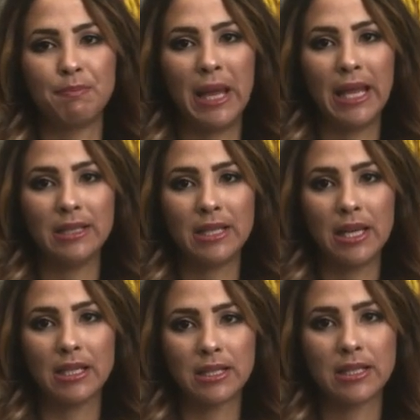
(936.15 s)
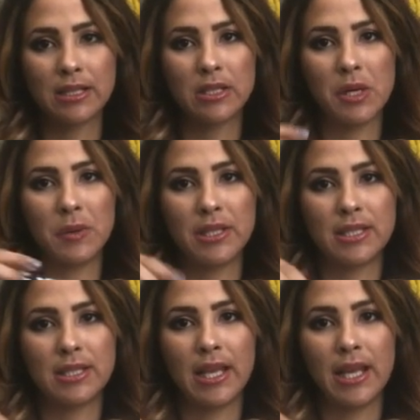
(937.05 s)
spandex, so
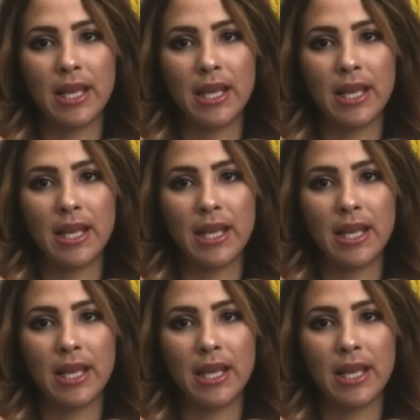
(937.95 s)
it's like